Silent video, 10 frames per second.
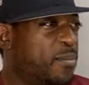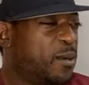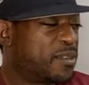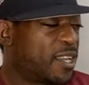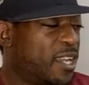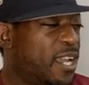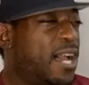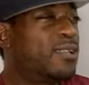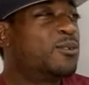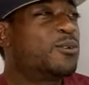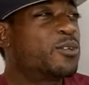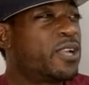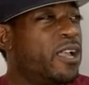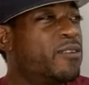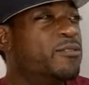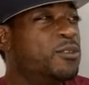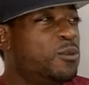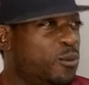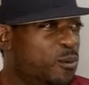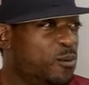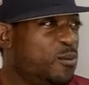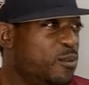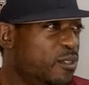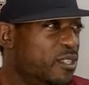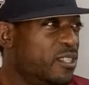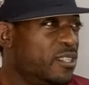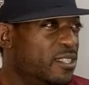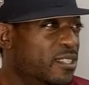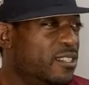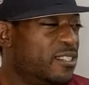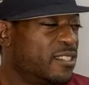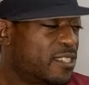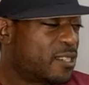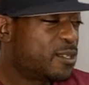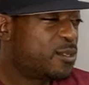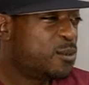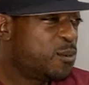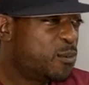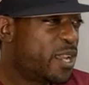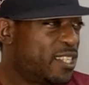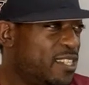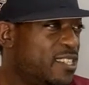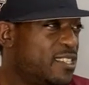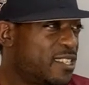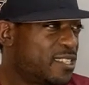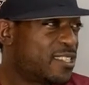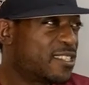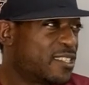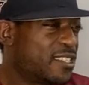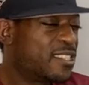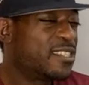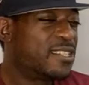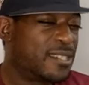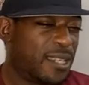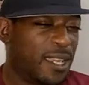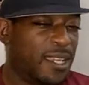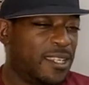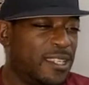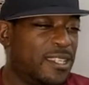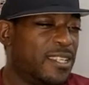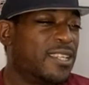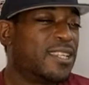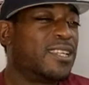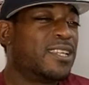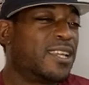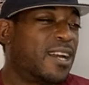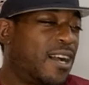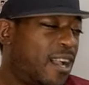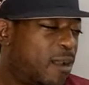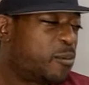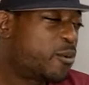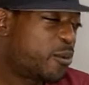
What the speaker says: But I'm saying, how long have you, since you made a decision to say, I'm a 5%?